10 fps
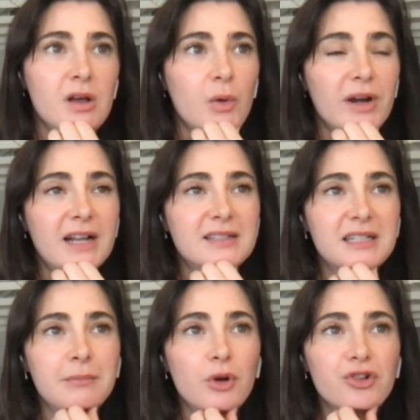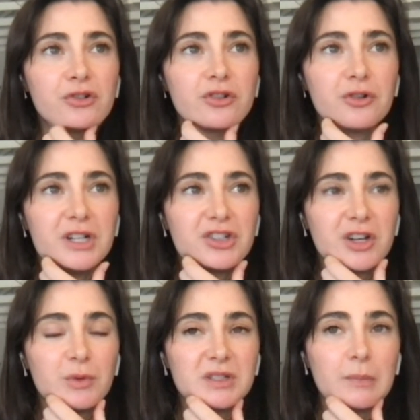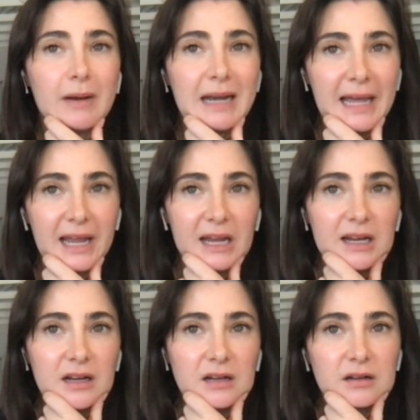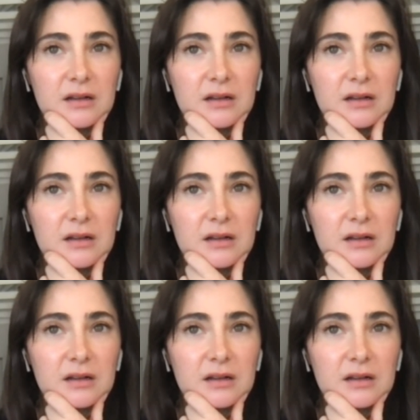when I did Emotional Creature, it was a play.